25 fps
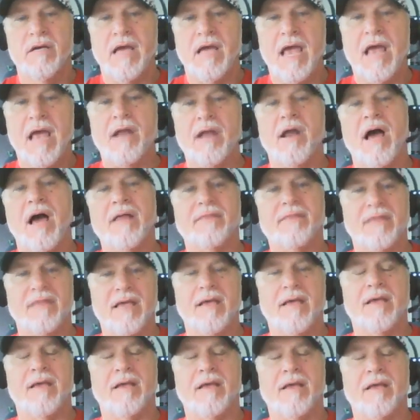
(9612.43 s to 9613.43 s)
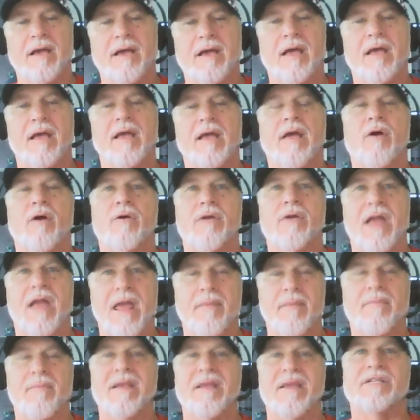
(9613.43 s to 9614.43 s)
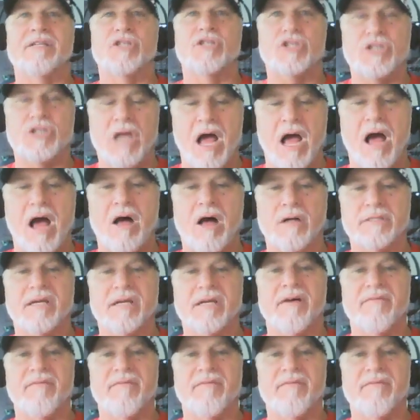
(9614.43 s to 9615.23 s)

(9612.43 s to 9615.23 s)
And I think her name means child